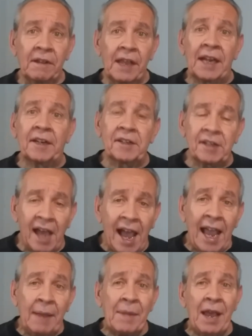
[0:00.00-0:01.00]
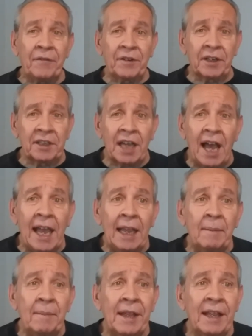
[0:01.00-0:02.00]
and time after
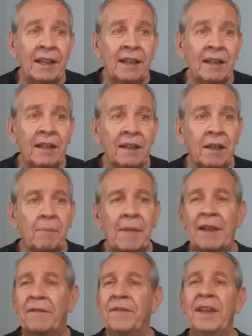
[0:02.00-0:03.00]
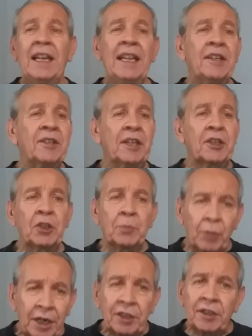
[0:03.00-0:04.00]
time, my feelings
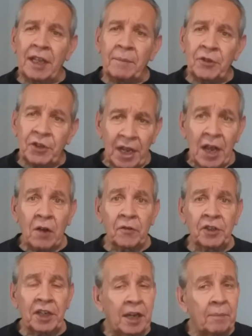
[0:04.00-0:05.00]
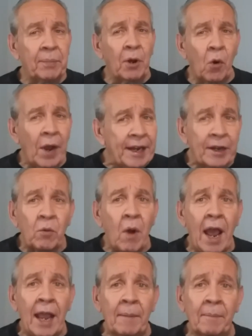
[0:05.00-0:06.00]
expressed themselves in poetic
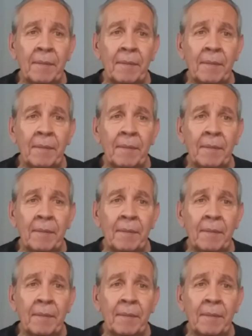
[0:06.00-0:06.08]
rhyme.